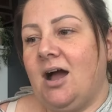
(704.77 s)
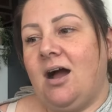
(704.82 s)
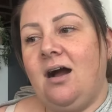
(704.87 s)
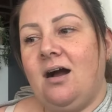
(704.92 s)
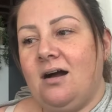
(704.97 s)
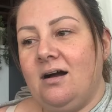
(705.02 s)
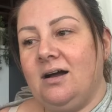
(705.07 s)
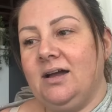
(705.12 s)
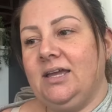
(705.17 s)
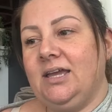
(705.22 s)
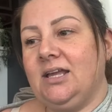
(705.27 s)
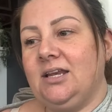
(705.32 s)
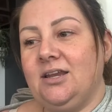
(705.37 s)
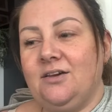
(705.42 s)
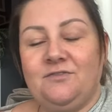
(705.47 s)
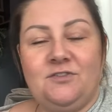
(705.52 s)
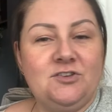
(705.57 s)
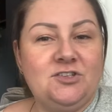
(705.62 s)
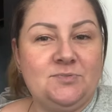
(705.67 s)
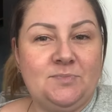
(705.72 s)
I
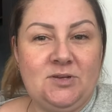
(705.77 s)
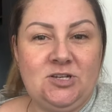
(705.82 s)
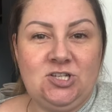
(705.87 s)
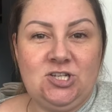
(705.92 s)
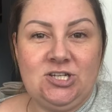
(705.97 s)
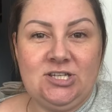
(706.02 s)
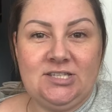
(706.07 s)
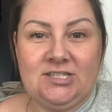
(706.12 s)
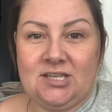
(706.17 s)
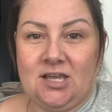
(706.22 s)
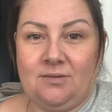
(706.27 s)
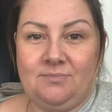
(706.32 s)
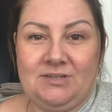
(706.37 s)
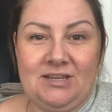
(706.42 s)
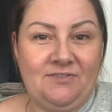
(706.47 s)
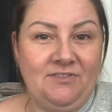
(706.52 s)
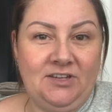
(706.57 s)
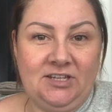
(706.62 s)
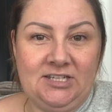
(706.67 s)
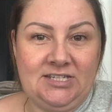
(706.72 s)
love those sponges. I'm
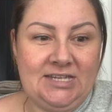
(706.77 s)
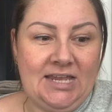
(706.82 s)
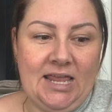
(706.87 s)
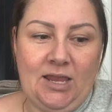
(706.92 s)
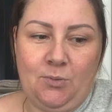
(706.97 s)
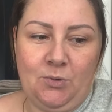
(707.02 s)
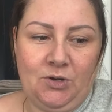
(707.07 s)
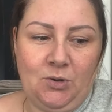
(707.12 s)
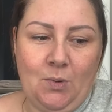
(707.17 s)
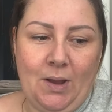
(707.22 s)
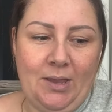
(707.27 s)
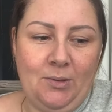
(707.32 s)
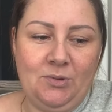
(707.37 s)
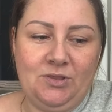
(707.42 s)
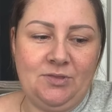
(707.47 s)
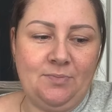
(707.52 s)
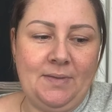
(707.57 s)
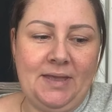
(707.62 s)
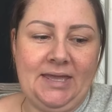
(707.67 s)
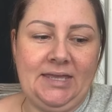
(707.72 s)
definitely going to take one away
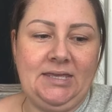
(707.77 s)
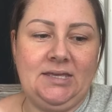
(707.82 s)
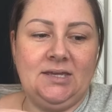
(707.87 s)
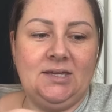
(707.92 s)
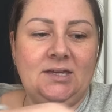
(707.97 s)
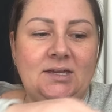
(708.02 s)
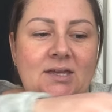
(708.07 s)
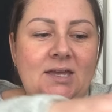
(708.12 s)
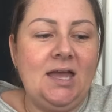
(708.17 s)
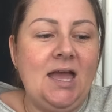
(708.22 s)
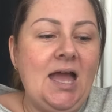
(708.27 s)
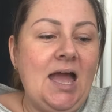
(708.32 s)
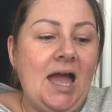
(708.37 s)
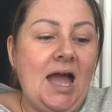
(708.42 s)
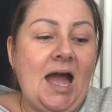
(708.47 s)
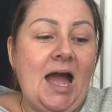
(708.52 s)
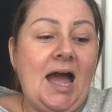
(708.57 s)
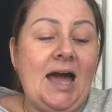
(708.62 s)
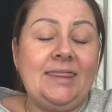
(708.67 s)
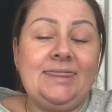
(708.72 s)
with me.
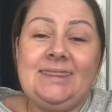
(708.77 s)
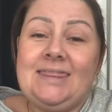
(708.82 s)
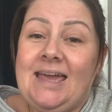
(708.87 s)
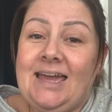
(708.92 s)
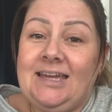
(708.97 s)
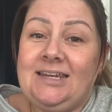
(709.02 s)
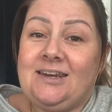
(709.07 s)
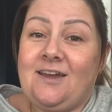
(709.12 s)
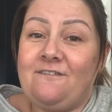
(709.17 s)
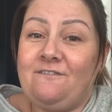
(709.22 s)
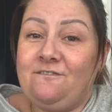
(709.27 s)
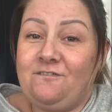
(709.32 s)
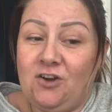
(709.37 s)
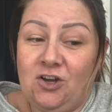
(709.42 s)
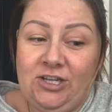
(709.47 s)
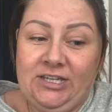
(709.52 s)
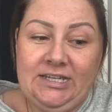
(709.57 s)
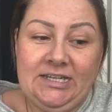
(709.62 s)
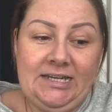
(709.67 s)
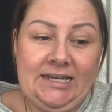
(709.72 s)
And then
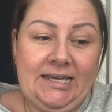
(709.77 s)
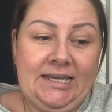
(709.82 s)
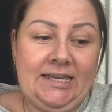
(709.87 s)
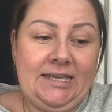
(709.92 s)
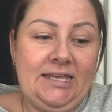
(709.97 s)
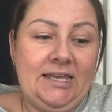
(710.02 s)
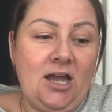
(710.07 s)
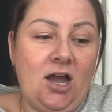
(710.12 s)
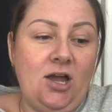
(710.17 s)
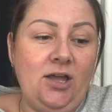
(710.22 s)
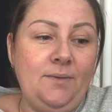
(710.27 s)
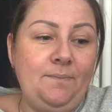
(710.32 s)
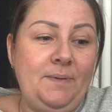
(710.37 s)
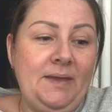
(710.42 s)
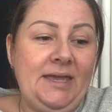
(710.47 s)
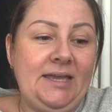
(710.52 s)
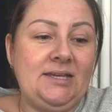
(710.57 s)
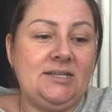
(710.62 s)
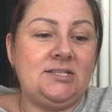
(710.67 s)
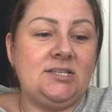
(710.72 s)
finally, I
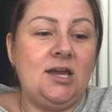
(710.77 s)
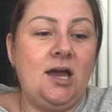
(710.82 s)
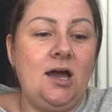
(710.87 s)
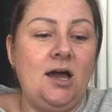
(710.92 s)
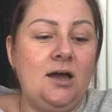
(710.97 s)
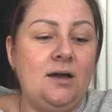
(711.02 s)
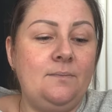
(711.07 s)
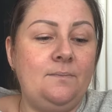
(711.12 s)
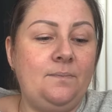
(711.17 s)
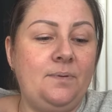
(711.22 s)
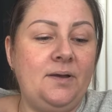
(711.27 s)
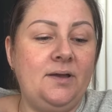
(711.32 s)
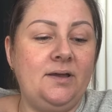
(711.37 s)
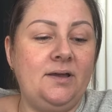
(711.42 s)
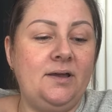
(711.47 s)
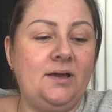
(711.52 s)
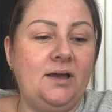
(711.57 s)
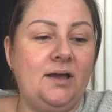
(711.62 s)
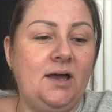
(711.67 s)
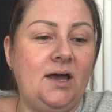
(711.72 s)
picked up
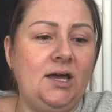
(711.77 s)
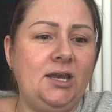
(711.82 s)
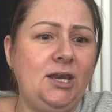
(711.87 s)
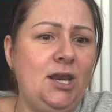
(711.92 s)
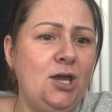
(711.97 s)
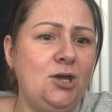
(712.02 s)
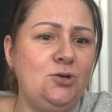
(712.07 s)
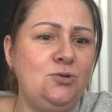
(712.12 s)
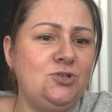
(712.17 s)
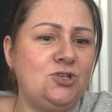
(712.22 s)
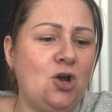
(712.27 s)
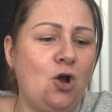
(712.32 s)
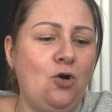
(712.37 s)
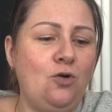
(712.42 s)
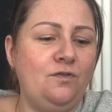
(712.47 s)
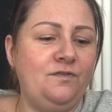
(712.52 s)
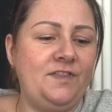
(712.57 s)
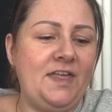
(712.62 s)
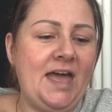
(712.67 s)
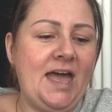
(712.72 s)
a load
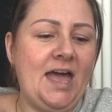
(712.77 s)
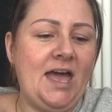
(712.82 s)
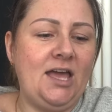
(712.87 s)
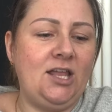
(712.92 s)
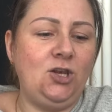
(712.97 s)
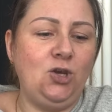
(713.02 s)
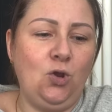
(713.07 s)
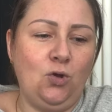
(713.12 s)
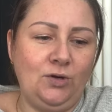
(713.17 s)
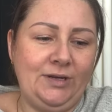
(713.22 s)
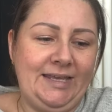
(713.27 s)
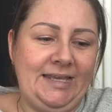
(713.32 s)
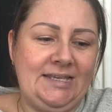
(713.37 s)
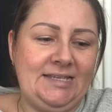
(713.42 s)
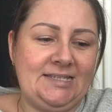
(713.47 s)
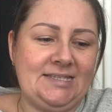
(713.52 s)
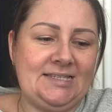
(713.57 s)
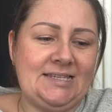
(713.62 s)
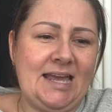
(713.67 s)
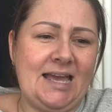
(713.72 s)
of their
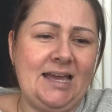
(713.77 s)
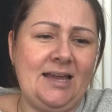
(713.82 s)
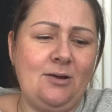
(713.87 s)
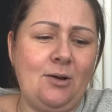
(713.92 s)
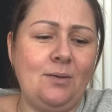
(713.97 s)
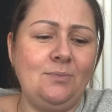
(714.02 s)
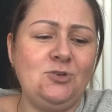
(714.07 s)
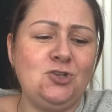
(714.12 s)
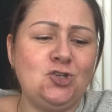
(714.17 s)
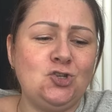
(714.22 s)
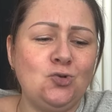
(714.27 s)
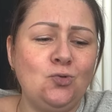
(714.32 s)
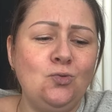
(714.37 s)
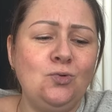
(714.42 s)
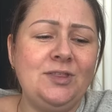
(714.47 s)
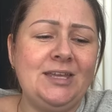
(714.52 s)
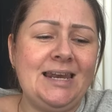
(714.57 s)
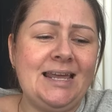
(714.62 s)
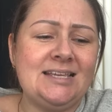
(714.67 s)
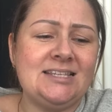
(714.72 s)
lollies. Now, I'm
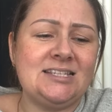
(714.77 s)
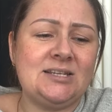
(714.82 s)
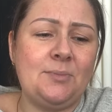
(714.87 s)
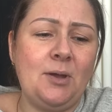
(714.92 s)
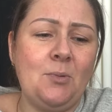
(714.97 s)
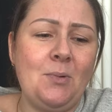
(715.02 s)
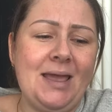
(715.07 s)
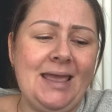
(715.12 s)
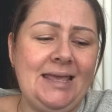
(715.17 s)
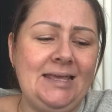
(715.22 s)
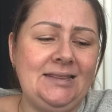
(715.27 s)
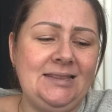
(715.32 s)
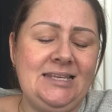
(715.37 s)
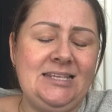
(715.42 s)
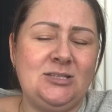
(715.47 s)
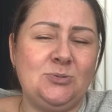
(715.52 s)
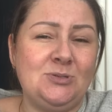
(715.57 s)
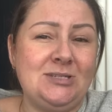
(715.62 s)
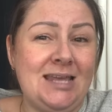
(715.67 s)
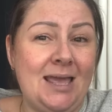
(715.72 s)
sure the last time I went in,
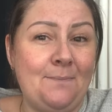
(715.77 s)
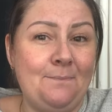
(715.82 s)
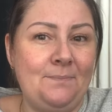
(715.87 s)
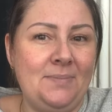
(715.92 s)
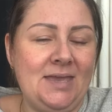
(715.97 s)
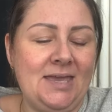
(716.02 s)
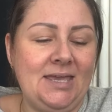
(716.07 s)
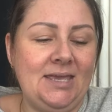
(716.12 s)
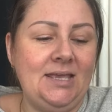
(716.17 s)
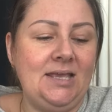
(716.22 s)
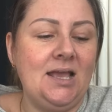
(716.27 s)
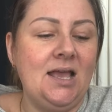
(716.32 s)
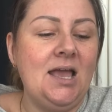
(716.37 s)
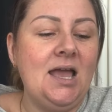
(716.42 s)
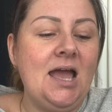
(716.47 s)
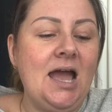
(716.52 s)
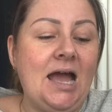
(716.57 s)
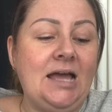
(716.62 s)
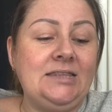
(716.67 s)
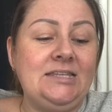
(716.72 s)
these were ten p
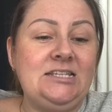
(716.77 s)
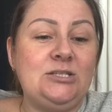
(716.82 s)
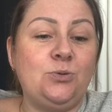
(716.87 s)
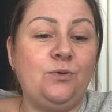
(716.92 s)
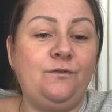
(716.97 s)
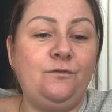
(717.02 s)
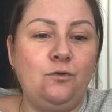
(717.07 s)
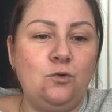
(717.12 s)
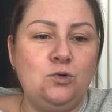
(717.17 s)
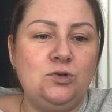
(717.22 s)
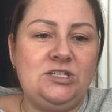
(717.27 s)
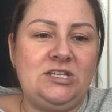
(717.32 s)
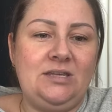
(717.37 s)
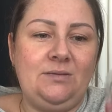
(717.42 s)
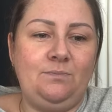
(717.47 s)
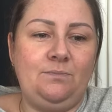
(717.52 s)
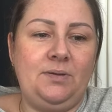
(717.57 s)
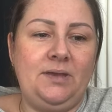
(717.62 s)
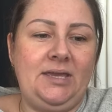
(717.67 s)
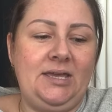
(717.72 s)
and these were
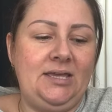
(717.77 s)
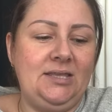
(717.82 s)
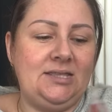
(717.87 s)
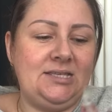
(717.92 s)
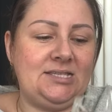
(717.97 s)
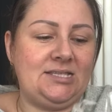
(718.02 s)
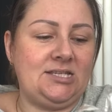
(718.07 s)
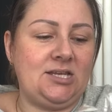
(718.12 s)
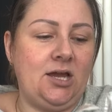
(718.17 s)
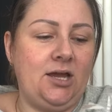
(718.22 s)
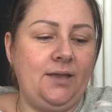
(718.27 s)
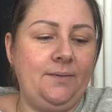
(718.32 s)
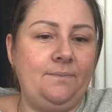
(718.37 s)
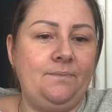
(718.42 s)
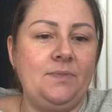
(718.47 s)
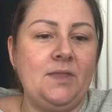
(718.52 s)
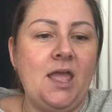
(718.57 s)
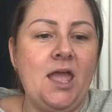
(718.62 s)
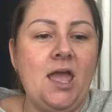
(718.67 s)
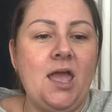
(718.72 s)
fourteen p this time.
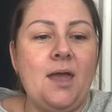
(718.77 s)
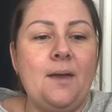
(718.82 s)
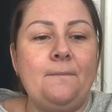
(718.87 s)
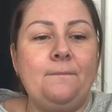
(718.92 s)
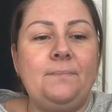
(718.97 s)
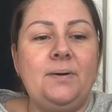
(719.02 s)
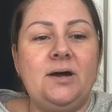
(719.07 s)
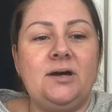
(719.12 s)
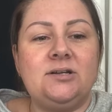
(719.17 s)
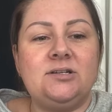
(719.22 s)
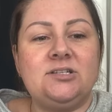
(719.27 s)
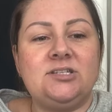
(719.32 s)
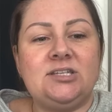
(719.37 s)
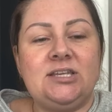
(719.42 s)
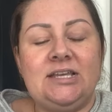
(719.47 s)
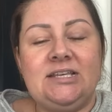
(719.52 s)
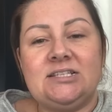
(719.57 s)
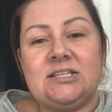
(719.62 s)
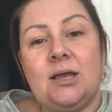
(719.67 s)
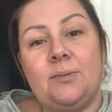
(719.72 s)

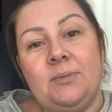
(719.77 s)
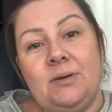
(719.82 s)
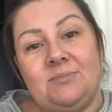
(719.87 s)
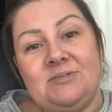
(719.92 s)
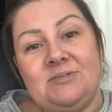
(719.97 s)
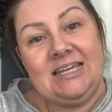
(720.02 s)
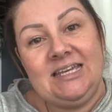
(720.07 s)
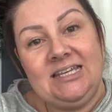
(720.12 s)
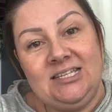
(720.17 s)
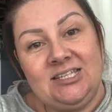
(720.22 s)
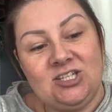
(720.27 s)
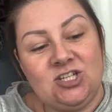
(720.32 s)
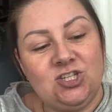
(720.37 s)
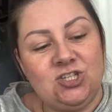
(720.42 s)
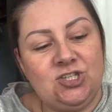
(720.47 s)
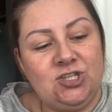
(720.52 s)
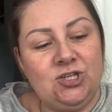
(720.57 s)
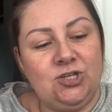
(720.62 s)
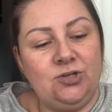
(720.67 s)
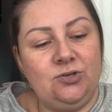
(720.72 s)
But it's coming Easter
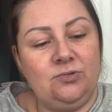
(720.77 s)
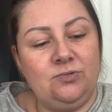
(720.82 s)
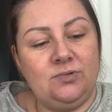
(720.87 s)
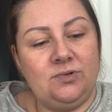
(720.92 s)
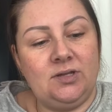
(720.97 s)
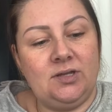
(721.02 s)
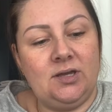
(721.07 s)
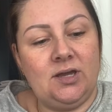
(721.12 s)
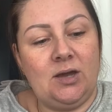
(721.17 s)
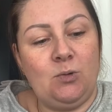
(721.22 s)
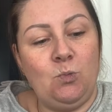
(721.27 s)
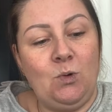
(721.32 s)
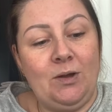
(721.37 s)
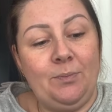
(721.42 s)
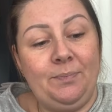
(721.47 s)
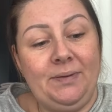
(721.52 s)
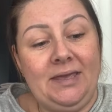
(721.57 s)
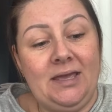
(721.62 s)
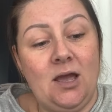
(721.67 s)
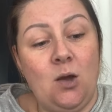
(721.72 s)
soon. We'll
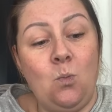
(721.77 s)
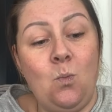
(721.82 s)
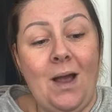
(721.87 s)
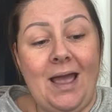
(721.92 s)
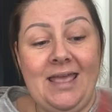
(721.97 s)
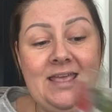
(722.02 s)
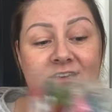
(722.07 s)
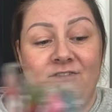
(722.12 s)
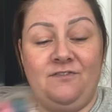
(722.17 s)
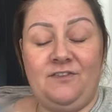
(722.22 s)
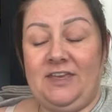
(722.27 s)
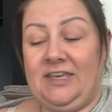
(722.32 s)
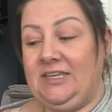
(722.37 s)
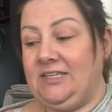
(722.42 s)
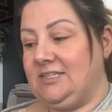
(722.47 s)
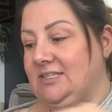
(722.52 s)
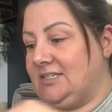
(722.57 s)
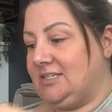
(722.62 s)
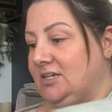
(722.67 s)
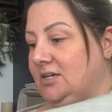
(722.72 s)
be away for
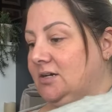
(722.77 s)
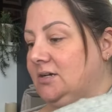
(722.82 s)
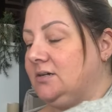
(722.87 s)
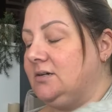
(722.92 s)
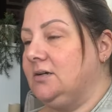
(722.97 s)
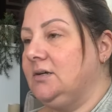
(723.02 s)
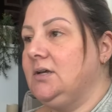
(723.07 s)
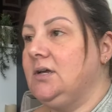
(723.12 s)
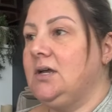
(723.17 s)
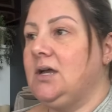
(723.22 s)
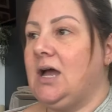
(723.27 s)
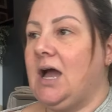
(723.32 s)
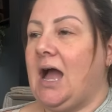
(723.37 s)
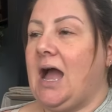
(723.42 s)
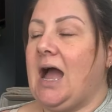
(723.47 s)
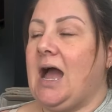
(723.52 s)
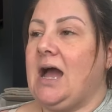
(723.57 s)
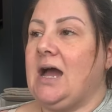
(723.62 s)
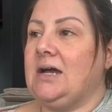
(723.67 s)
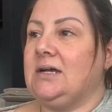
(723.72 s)
Easter.
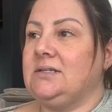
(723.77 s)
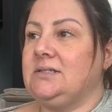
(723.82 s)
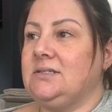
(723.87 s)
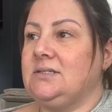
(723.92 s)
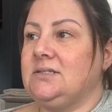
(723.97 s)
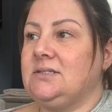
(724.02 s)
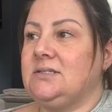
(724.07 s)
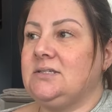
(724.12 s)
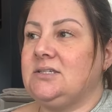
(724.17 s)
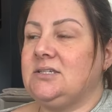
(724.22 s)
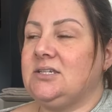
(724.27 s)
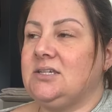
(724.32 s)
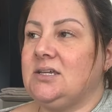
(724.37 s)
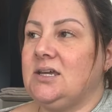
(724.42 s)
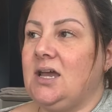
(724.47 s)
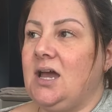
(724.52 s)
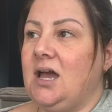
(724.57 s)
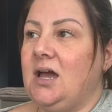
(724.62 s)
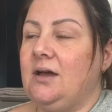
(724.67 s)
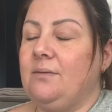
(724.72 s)
And
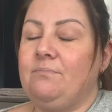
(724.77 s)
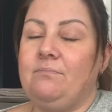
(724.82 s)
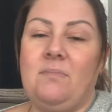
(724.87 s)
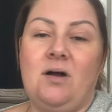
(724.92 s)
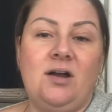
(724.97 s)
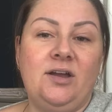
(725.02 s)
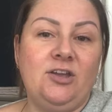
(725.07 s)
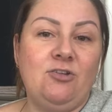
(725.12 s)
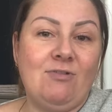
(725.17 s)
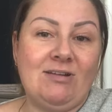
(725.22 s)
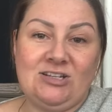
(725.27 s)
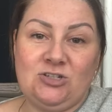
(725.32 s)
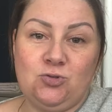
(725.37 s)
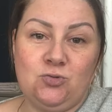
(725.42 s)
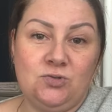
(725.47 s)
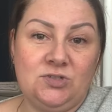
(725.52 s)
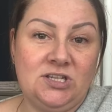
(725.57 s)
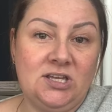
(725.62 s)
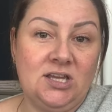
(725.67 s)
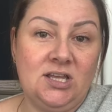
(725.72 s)
uh, my
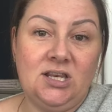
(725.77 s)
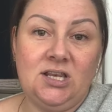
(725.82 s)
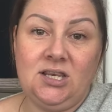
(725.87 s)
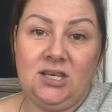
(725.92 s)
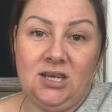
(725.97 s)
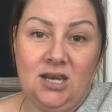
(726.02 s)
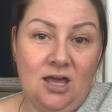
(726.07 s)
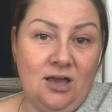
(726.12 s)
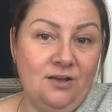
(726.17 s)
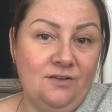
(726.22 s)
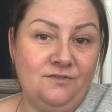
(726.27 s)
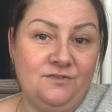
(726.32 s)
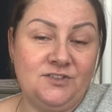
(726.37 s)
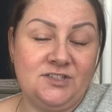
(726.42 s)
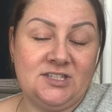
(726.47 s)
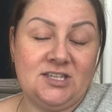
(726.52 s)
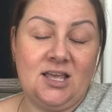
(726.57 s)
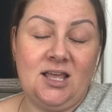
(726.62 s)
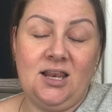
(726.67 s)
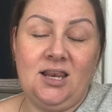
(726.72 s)
granddaughter
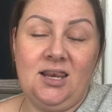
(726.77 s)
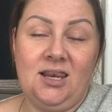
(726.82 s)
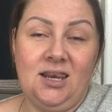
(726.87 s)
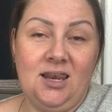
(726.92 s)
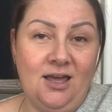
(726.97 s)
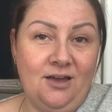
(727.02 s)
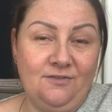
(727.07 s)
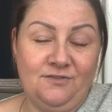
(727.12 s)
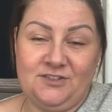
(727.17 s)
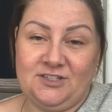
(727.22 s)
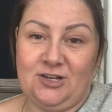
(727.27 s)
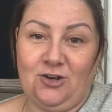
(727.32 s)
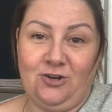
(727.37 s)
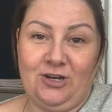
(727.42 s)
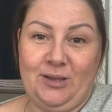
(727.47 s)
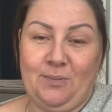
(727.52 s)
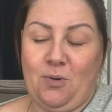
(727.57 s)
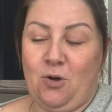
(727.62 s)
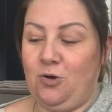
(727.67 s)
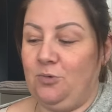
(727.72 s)
loves, loves
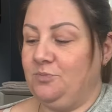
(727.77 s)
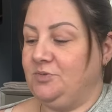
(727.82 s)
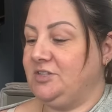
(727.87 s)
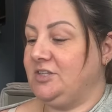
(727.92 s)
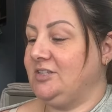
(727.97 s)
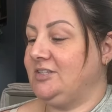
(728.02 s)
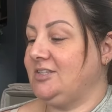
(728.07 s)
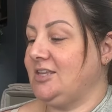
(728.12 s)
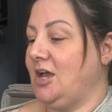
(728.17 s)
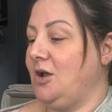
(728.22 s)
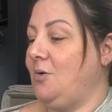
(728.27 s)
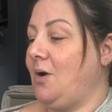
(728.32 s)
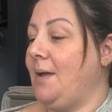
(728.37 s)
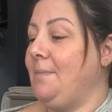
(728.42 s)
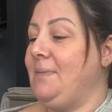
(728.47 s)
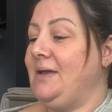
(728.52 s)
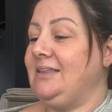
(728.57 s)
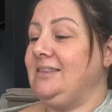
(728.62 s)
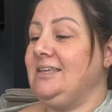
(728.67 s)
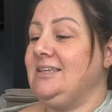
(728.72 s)
lollipops. So I
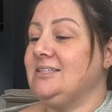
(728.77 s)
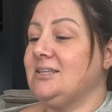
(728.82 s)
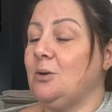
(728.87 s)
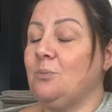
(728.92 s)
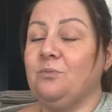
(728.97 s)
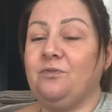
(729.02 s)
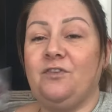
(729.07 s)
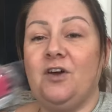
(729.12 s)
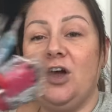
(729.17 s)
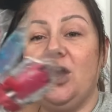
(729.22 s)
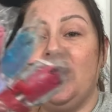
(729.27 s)
picked these up for